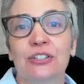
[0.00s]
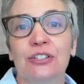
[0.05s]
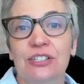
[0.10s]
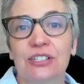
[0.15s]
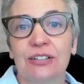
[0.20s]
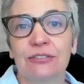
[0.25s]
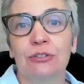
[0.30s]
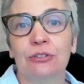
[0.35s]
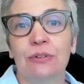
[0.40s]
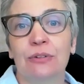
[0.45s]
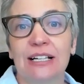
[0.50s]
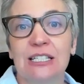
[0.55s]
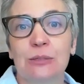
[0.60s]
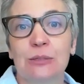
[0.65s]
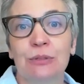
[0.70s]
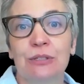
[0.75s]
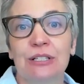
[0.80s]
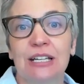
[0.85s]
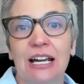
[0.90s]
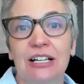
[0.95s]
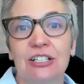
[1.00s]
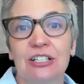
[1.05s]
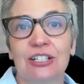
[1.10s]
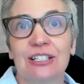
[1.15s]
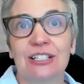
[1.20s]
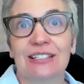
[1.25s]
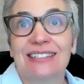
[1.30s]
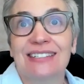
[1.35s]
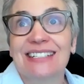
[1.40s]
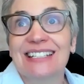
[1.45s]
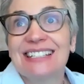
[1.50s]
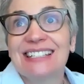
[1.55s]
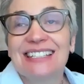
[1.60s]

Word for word: other civil rights protections